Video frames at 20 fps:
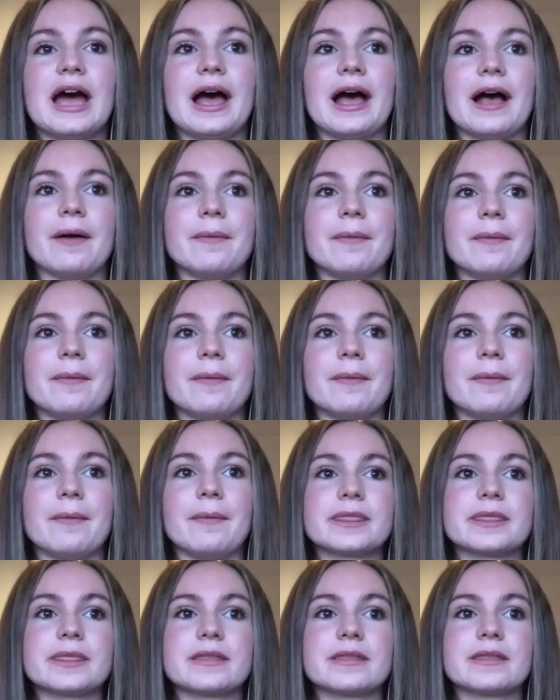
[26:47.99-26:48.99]

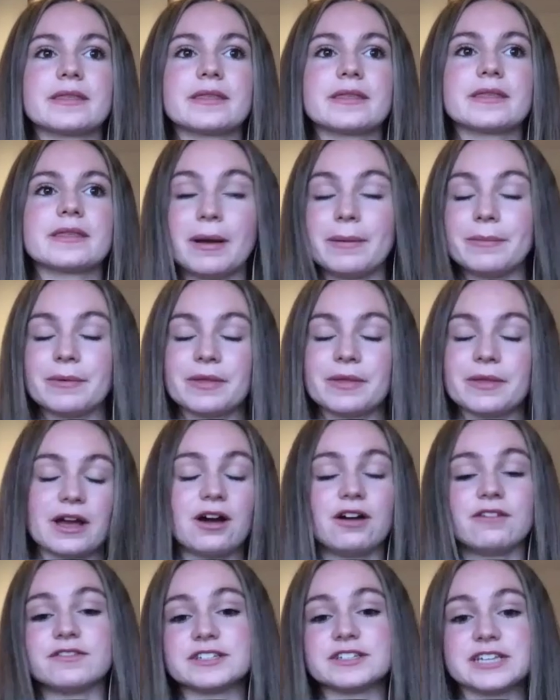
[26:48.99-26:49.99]
I just remember
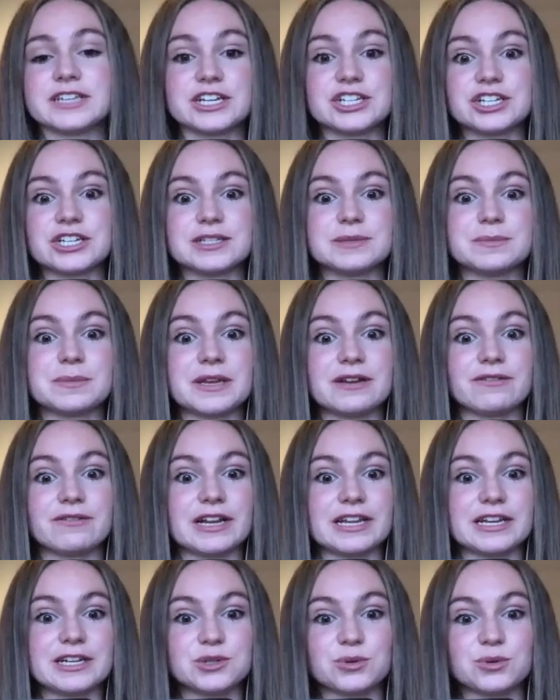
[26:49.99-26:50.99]
that conversation as being
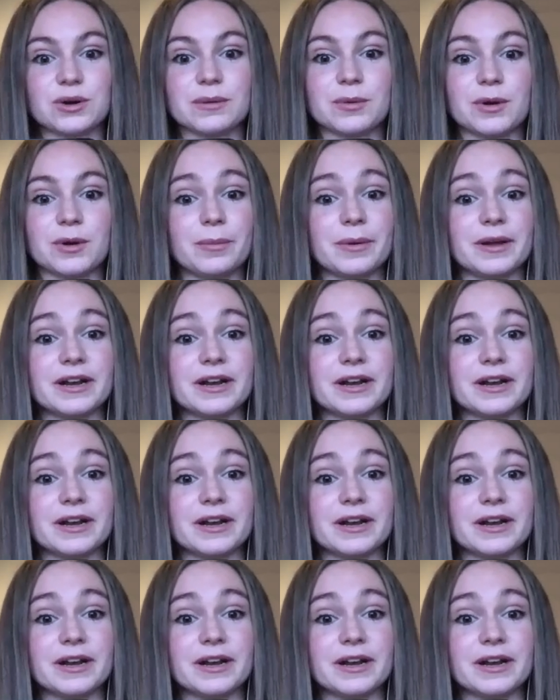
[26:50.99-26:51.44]
really enjoyable.